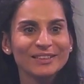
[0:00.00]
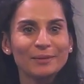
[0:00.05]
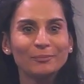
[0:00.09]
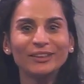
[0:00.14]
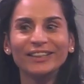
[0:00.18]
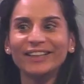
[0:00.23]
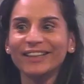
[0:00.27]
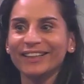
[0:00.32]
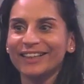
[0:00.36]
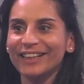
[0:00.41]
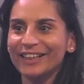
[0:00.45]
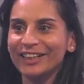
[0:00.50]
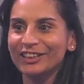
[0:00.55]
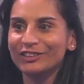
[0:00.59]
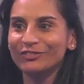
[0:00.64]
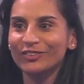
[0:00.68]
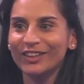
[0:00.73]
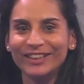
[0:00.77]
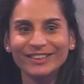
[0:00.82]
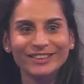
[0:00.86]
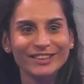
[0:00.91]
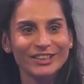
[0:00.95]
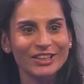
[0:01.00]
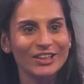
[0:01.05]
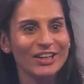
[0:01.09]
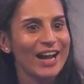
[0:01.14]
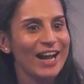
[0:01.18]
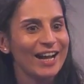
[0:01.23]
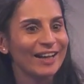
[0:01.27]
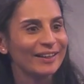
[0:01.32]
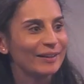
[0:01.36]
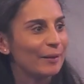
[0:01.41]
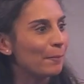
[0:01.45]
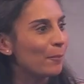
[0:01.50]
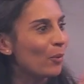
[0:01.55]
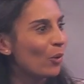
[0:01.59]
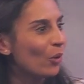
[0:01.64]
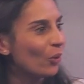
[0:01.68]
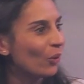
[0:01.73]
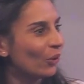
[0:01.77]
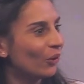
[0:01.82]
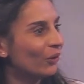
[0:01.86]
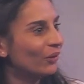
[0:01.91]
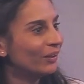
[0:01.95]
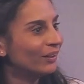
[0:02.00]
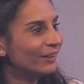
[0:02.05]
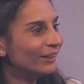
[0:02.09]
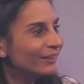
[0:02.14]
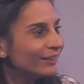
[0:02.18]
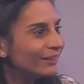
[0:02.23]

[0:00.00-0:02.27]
I'm a legal advisor and I'm more